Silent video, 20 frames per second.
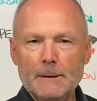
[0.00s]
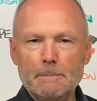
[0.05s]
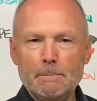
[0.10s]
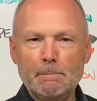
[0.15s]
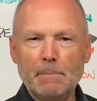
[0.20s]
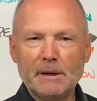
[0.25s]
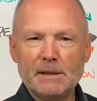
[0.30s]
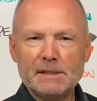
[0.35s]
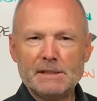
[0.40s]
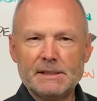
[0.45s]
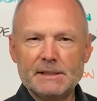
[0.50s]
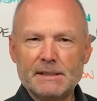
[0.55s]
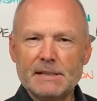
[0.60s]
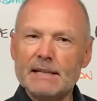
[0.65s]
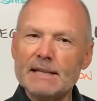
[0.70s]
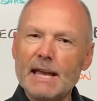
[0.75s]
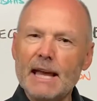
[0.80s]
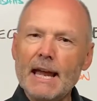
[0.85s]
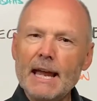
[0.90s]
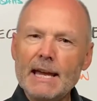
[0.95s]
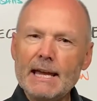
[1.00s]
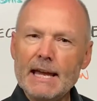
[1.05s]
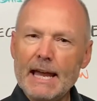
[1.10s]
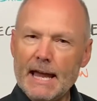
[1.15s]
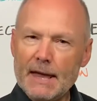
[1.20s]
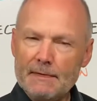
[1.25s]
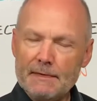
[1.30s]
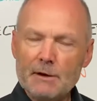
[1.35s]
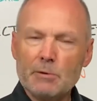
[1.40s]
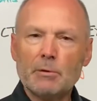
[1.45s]
But today
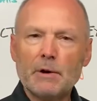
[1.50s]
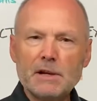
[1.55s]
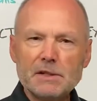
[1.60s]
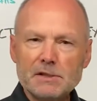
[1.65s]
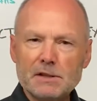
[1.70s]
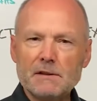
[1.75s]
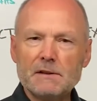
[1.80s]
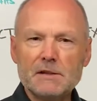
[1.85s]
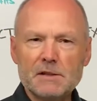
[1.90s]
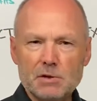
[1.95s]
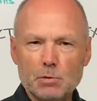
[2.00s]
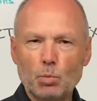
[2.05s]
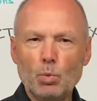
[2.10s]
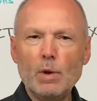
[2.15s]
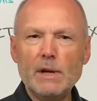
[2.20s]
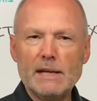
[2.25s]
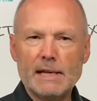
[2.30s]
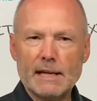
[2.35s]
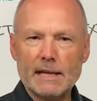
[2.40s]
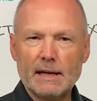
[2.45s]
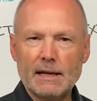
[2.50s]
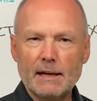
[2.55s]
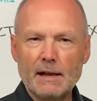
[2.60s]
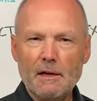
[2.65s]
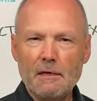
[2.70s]
and the rest of this week,